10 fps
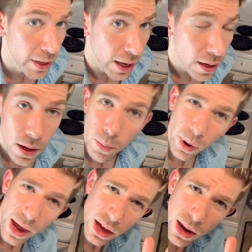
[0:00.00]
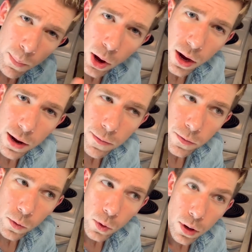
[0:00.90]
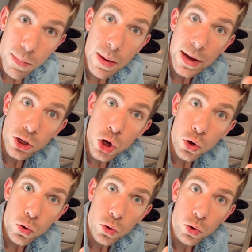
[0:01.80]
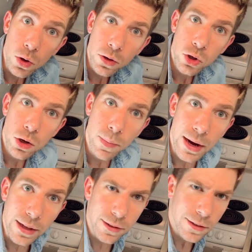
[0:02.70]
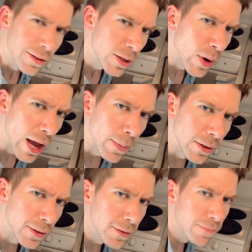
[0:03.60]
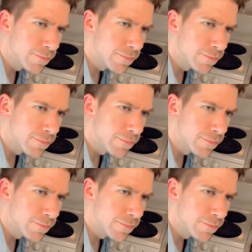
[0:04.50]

good, but I'm gonna put it in for maybe two minutes. See what happens.